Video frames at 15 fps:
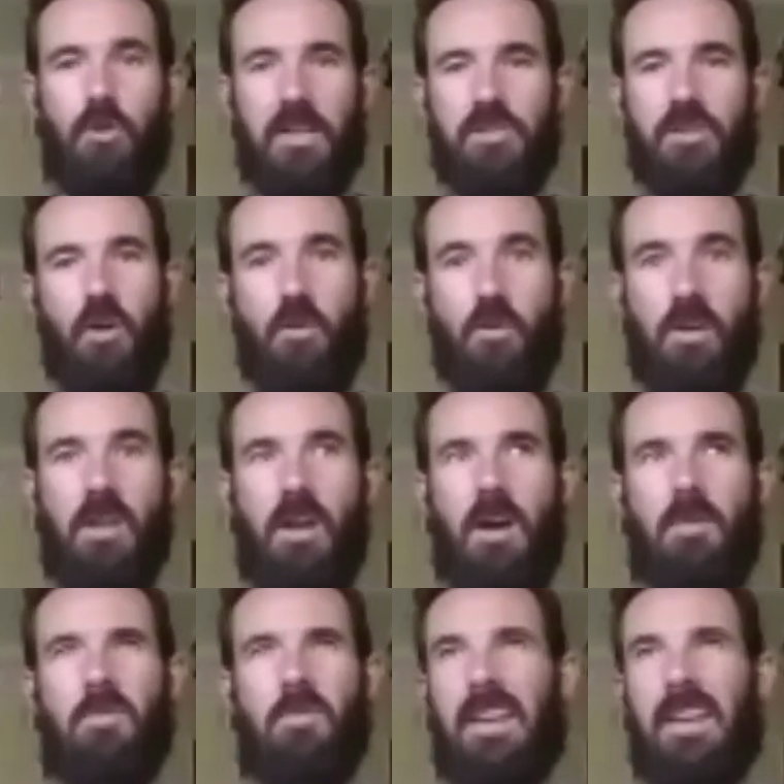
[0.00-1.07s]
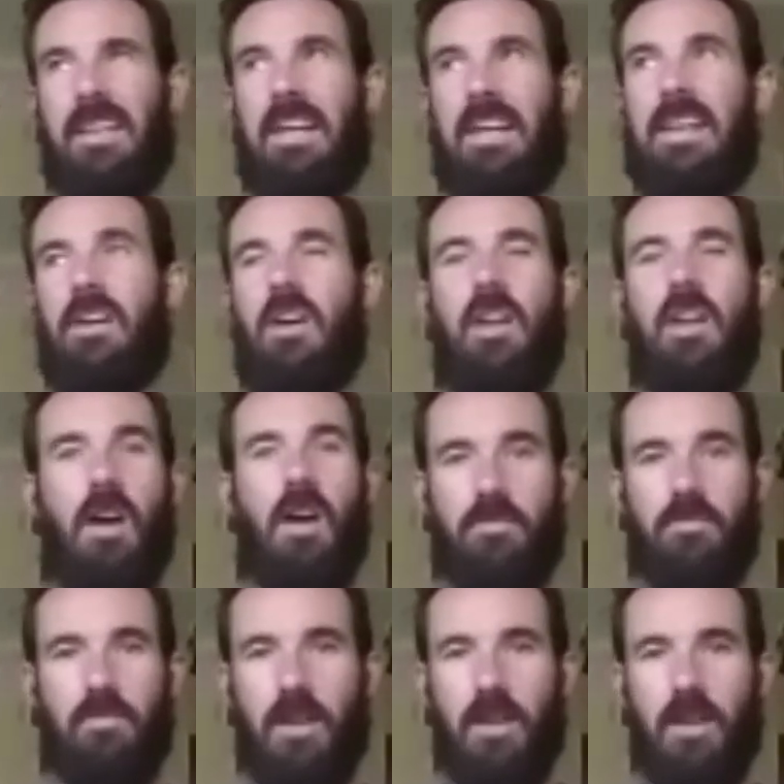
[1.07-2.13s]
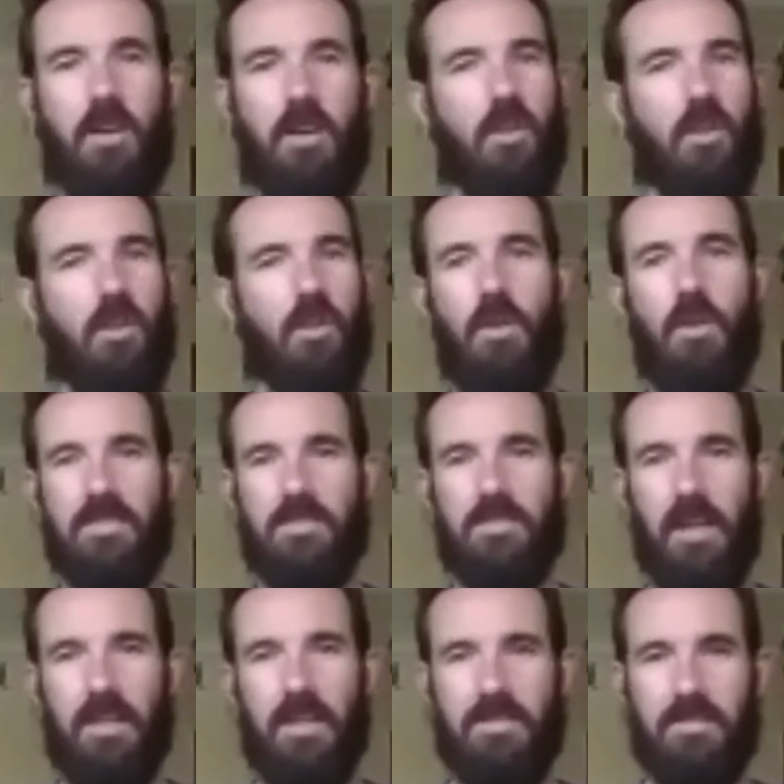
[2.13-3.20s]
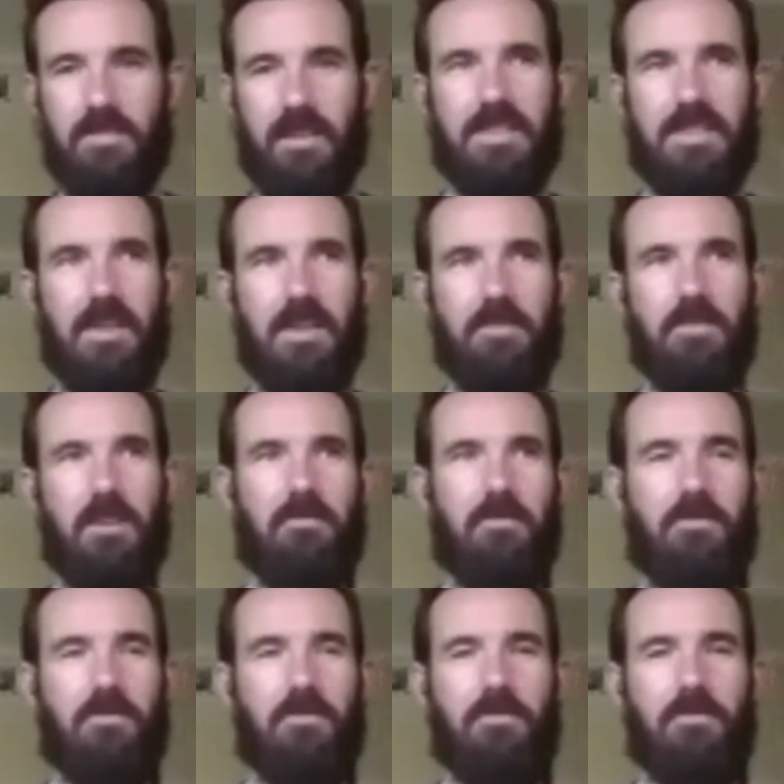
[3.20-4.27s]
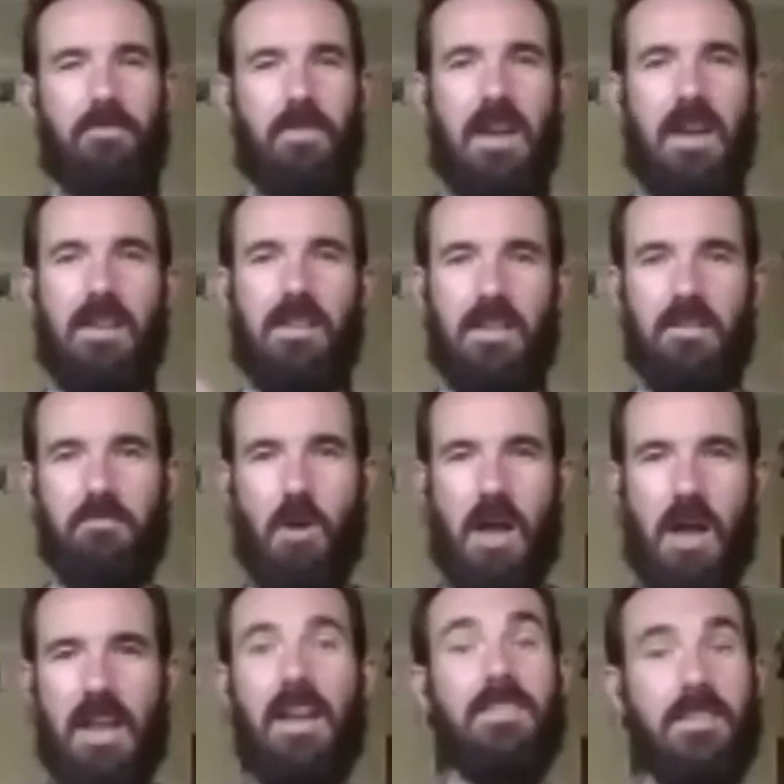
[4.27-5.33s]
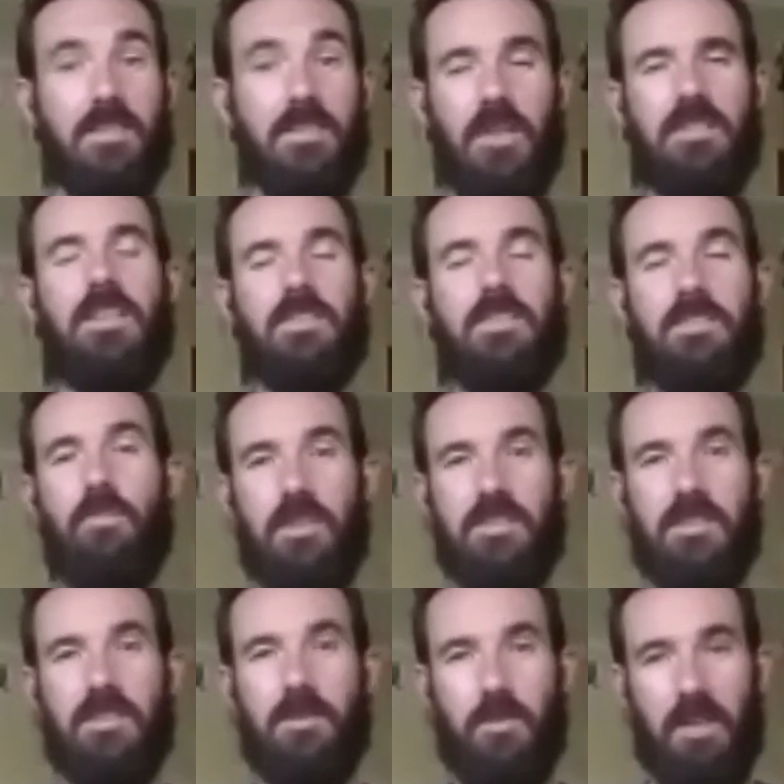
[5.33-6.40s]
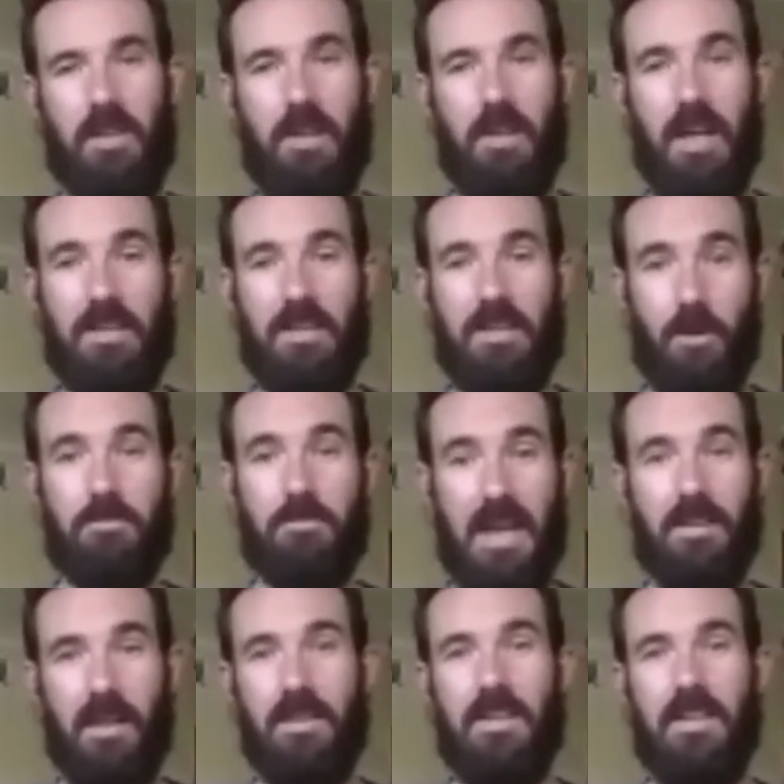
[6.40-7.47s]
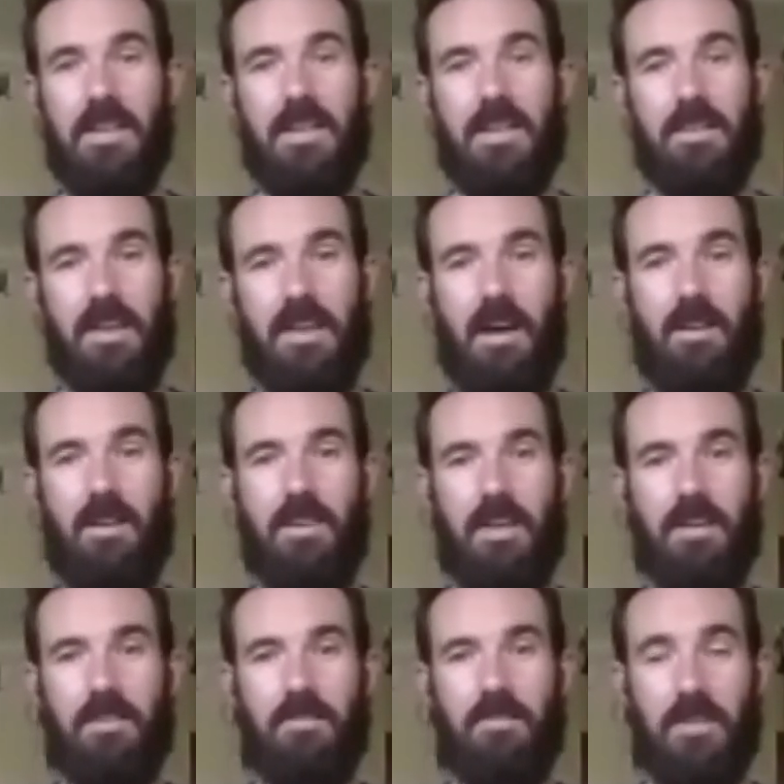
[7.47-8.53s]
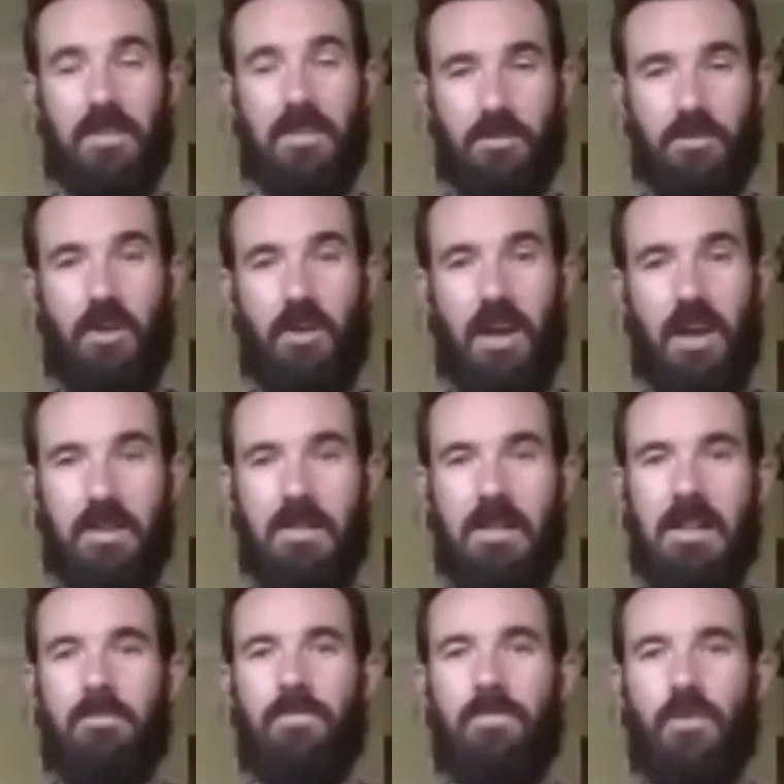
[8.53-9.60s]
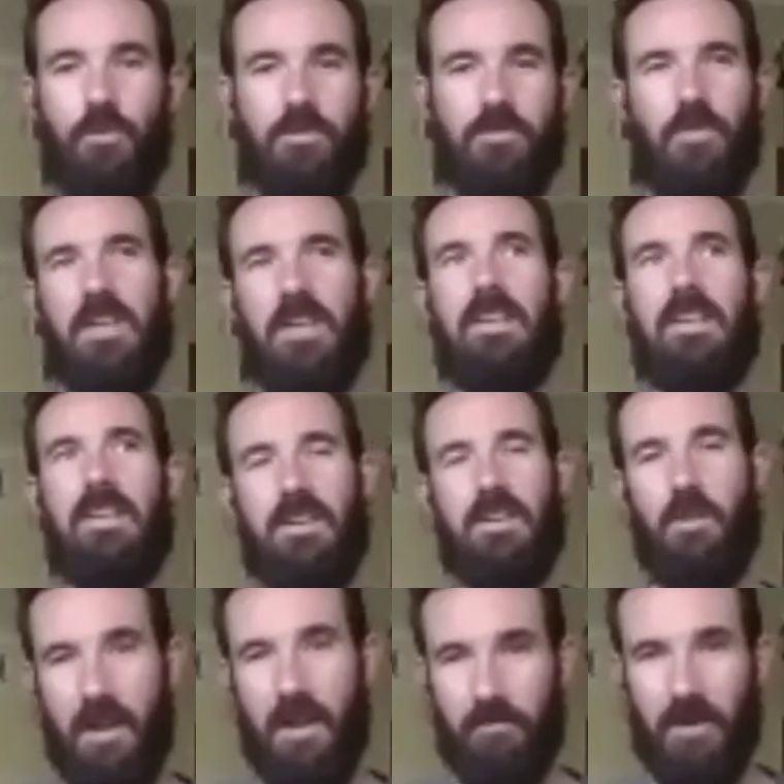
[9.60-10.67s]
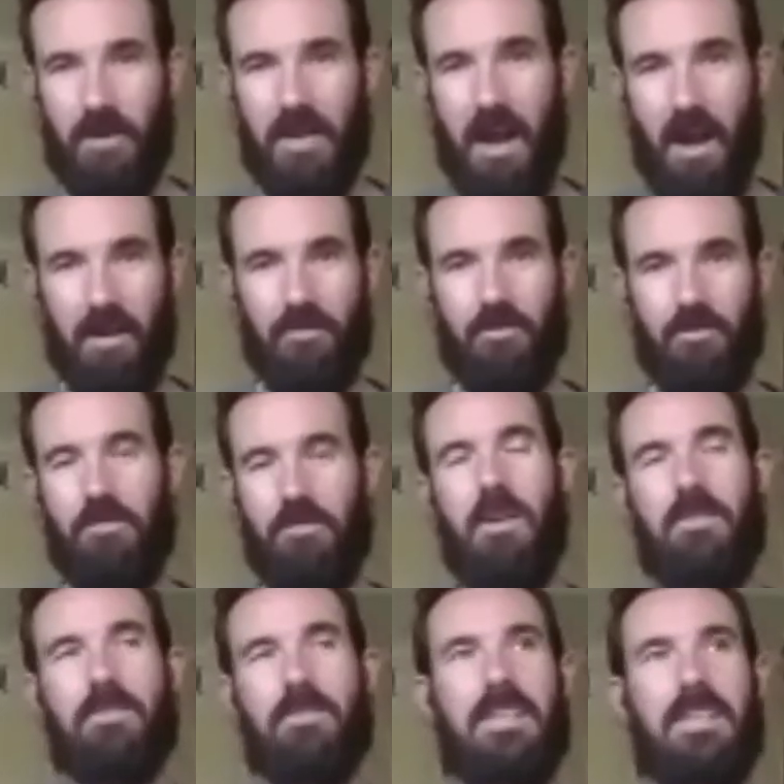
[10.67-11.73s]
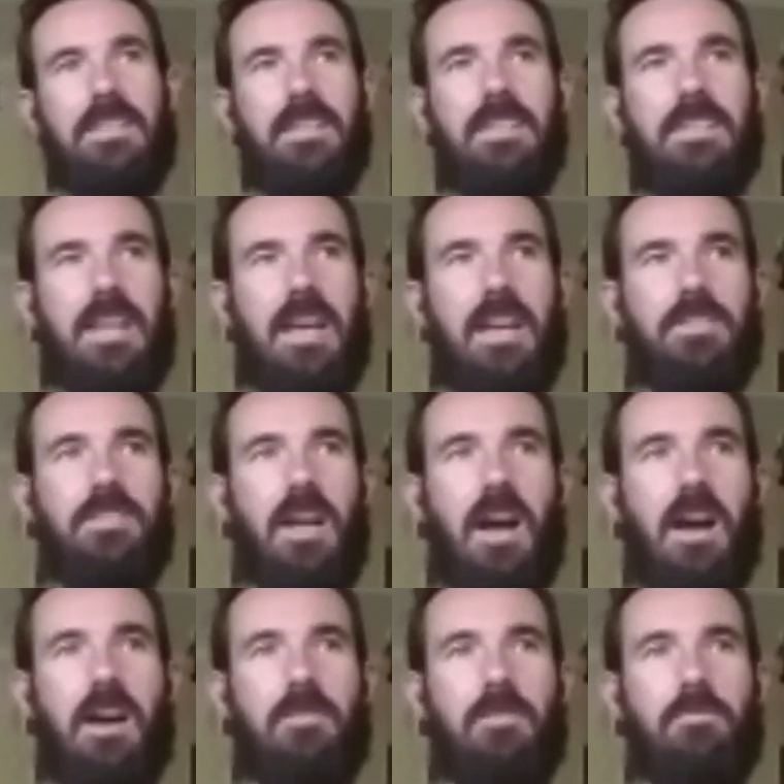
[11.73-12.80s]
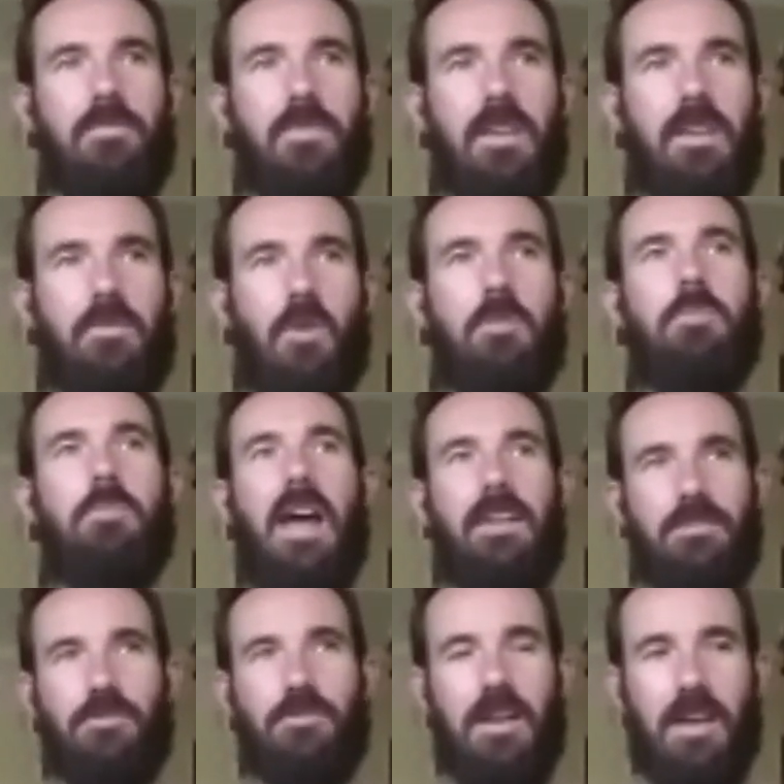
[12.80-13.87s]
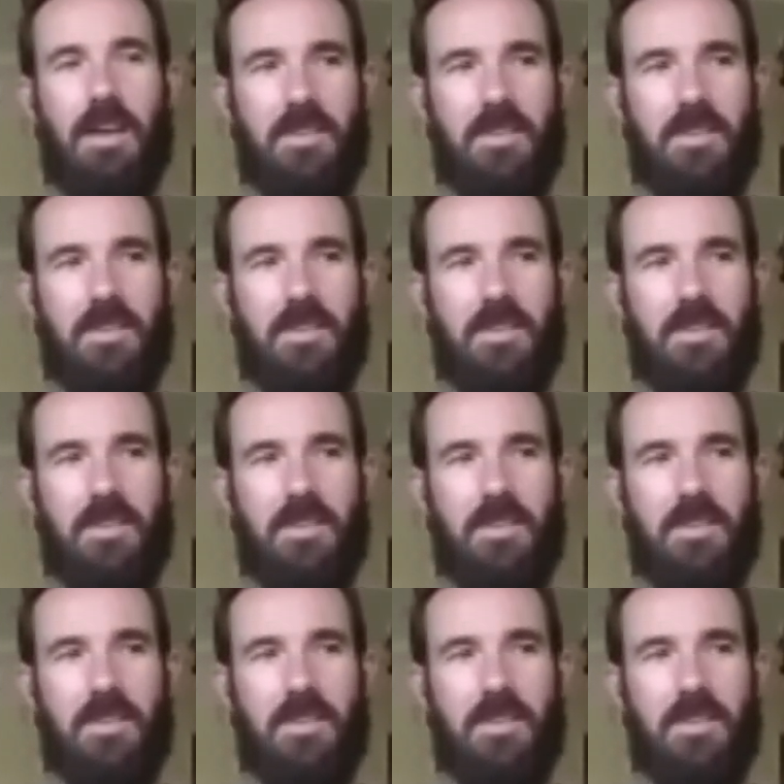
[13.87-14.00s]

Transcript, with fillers: I'm like, ah, I, I don't know. It's, it's, it's definitely a failing of mine. And it's interesting because I look at somebody like Tom Taylor down in Victoria, who's written near on every character at Marvel and D C at this stage, um, in one panel or another.